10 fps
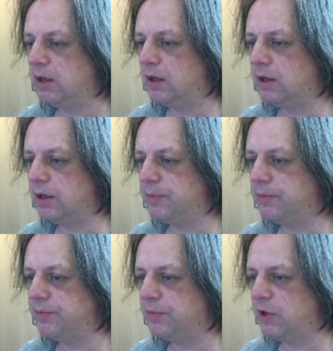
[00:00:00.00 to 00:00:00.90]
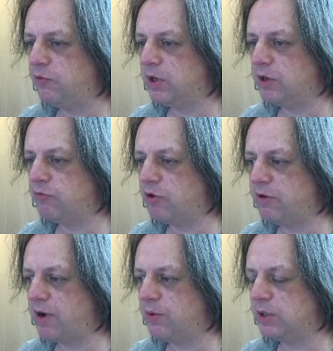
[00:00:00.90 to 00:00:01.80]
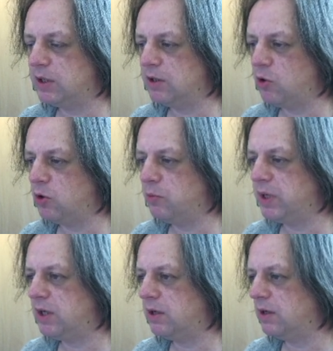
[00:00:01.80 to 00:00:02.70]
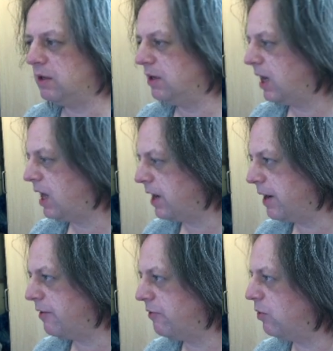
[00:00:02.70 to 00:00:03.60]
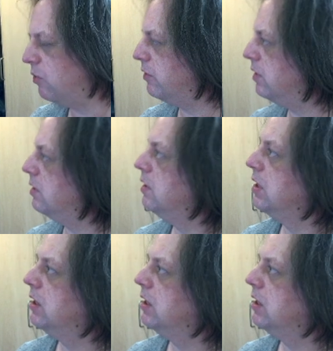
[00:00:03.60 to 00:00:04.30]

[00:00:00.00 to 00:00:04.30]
If you're going to run around and call me a liar, or